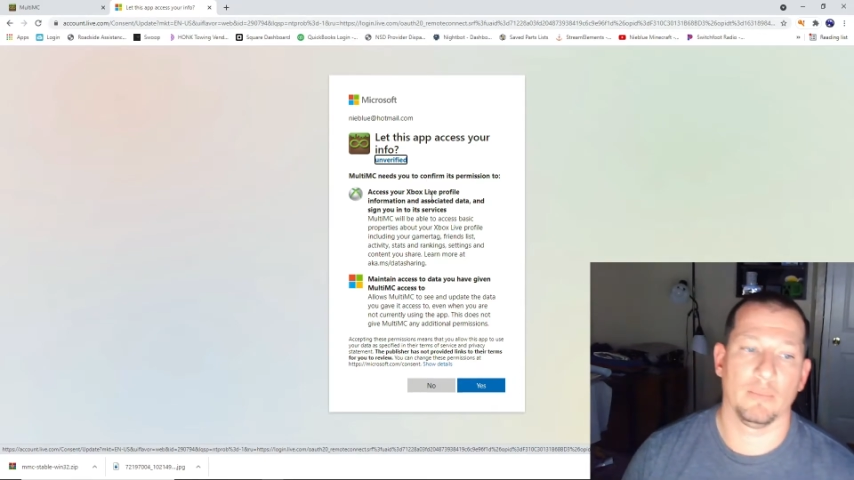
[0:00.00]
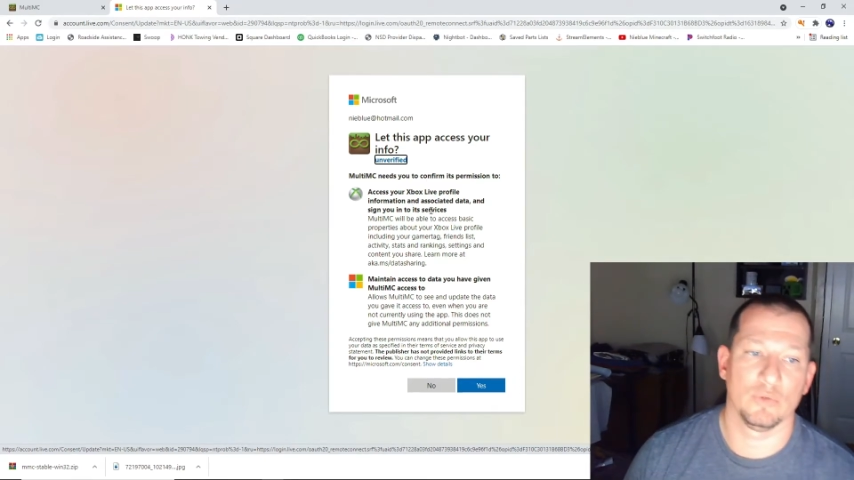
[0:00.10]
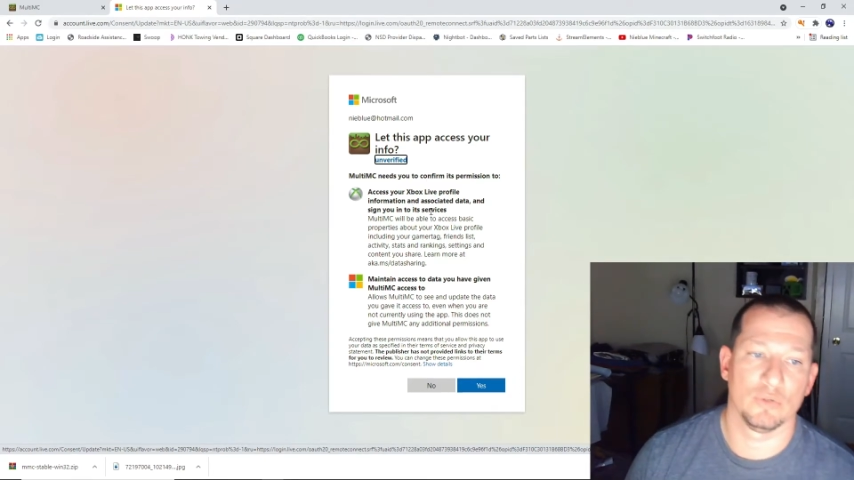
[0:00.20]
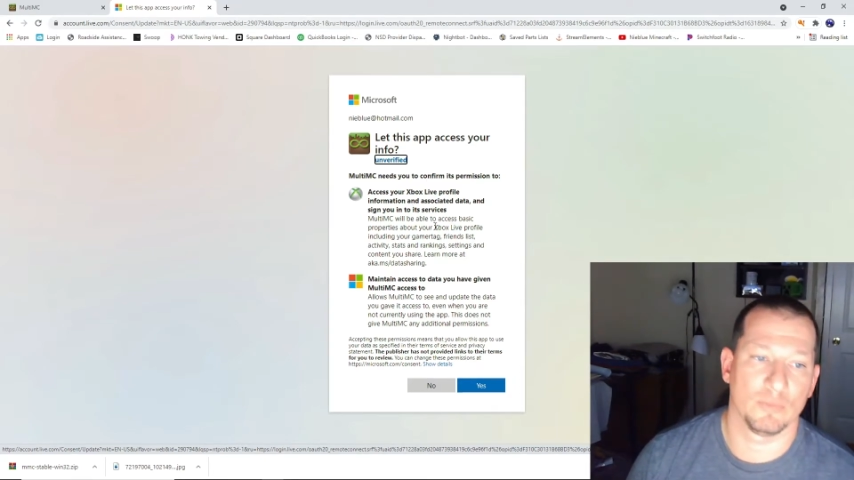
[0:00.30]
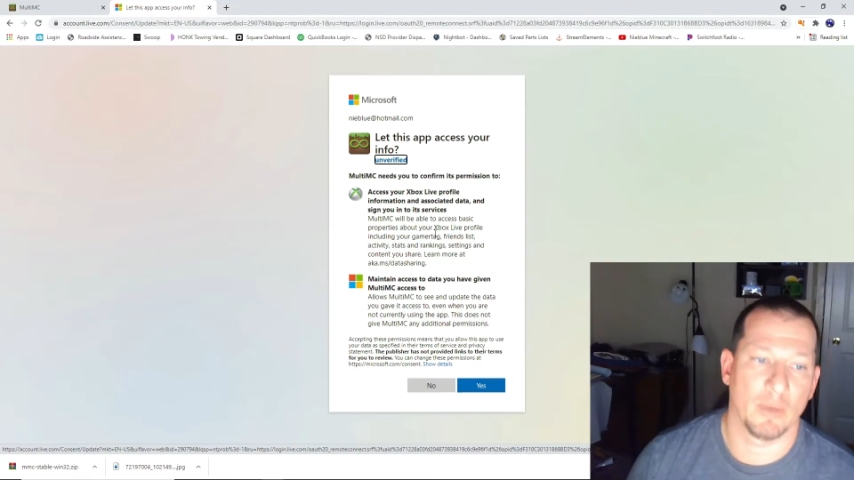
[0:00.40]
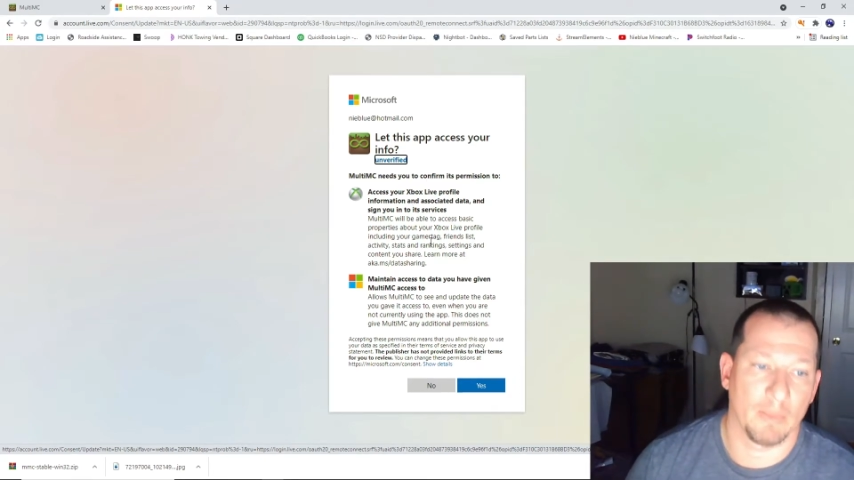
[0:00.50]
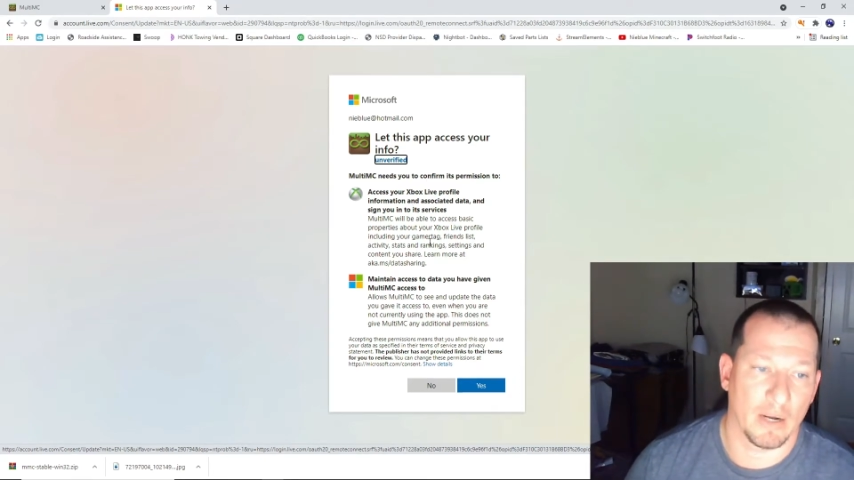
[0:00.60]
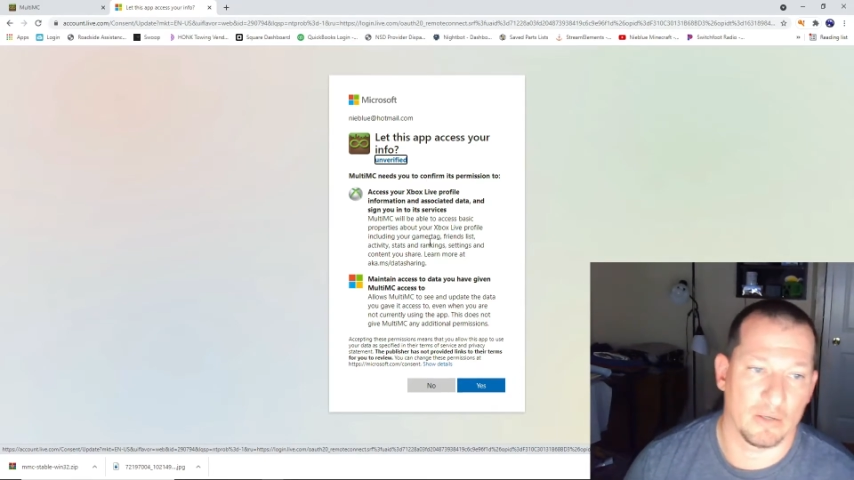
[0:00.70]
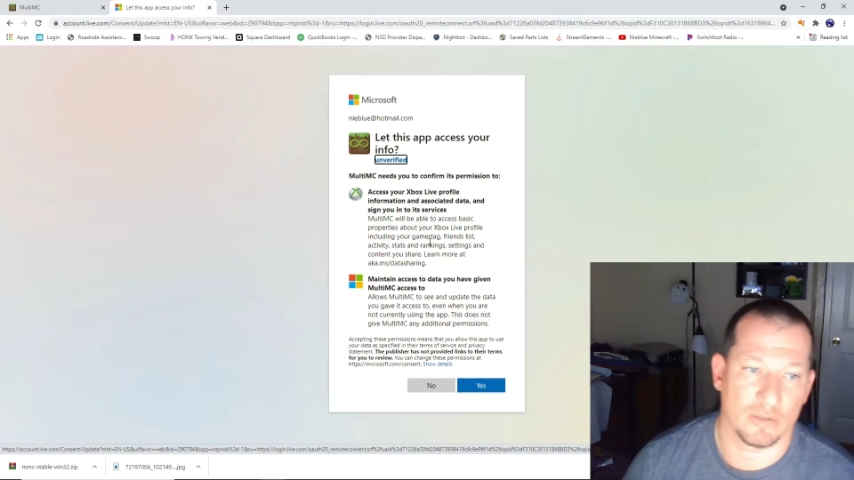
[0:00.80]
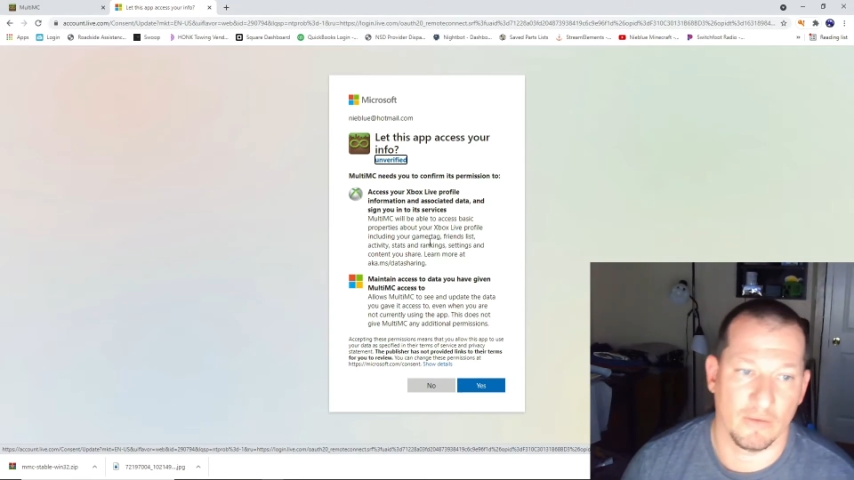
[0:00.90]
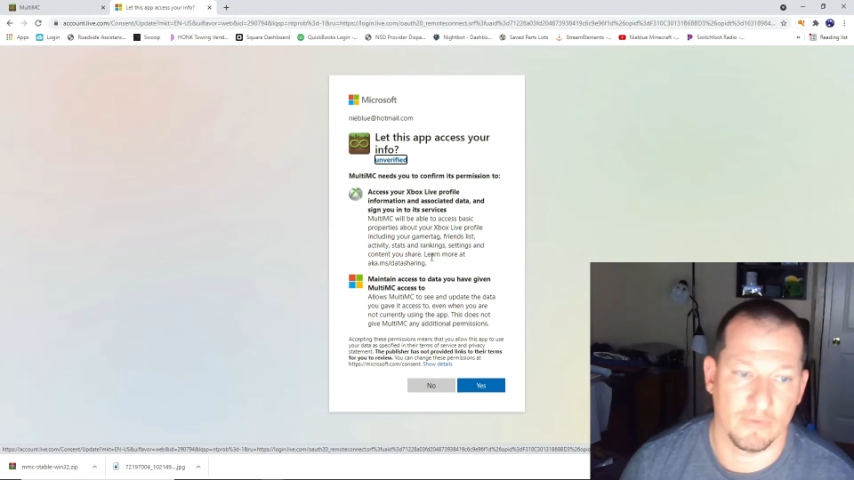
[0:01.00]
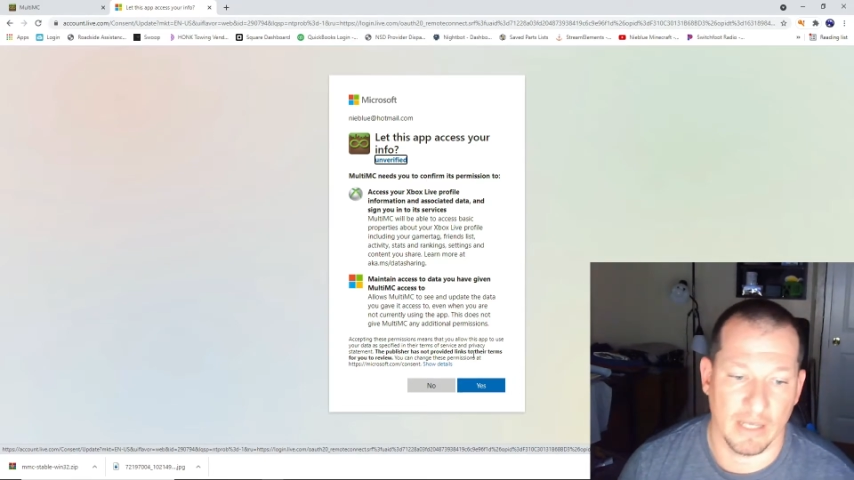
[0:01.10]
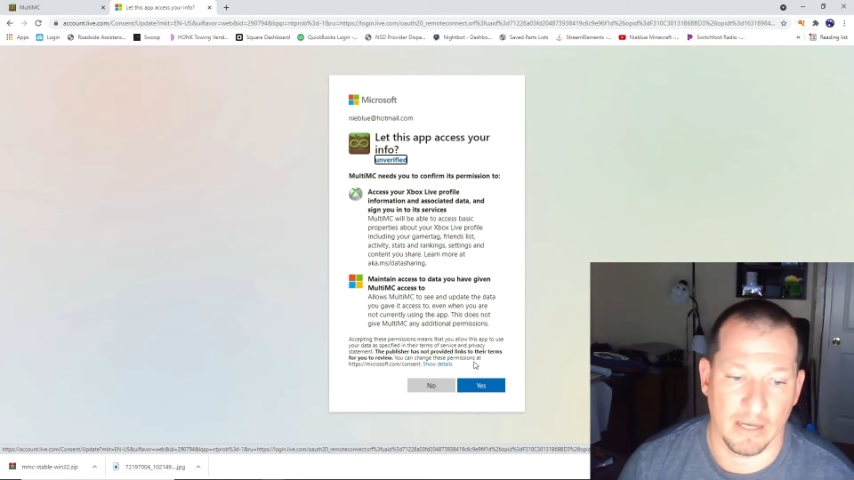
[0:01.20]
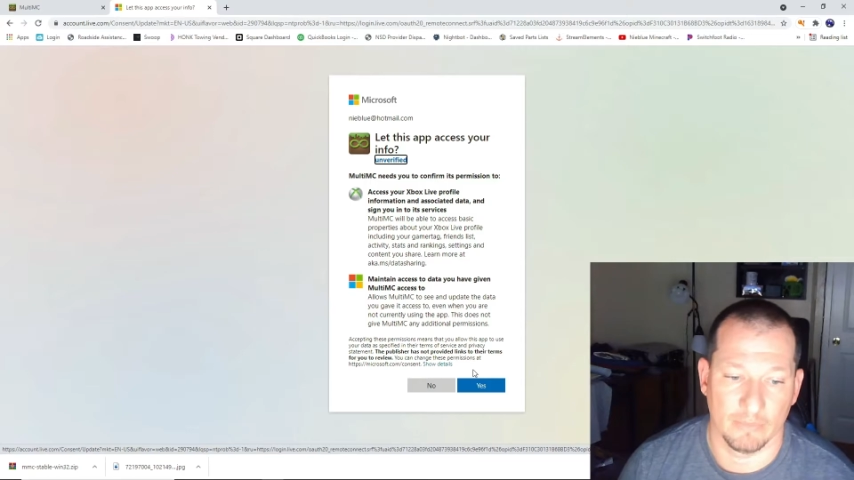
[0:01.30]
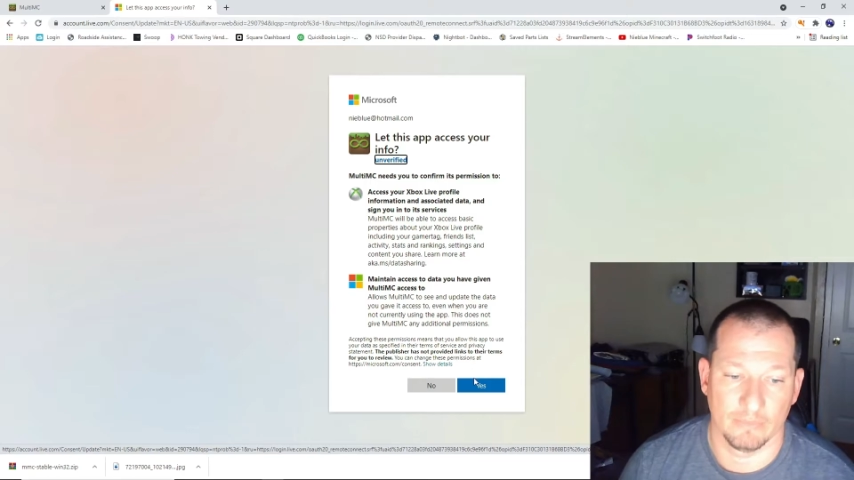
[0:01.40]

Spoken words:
use my Microsoft account.